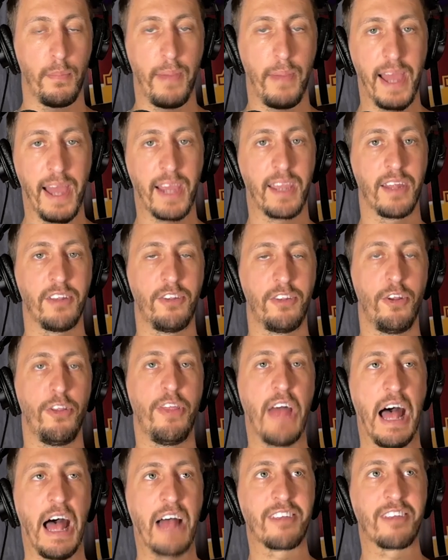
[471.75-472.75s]
Back in
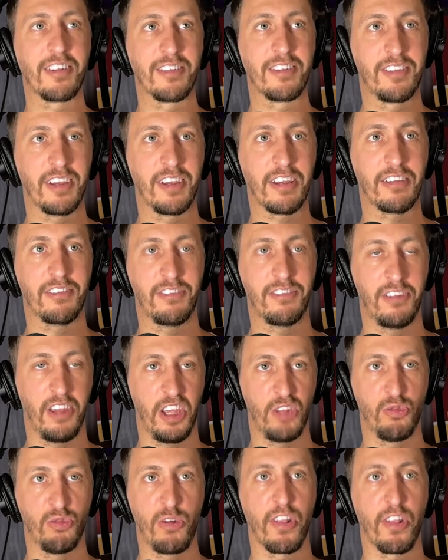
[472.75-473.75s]

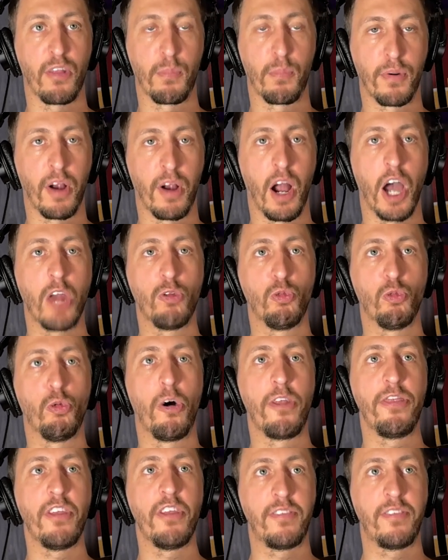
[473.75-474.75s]
2016, when LeBron
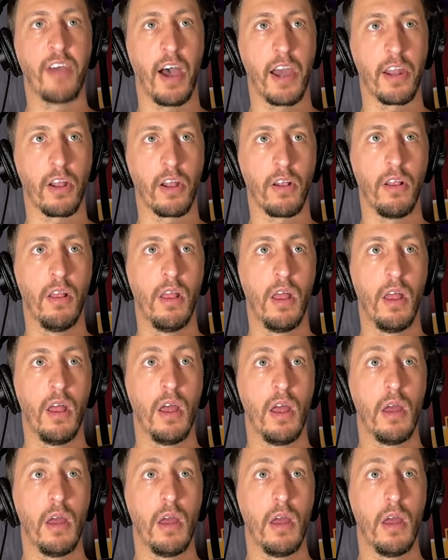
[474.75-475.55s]
won the title,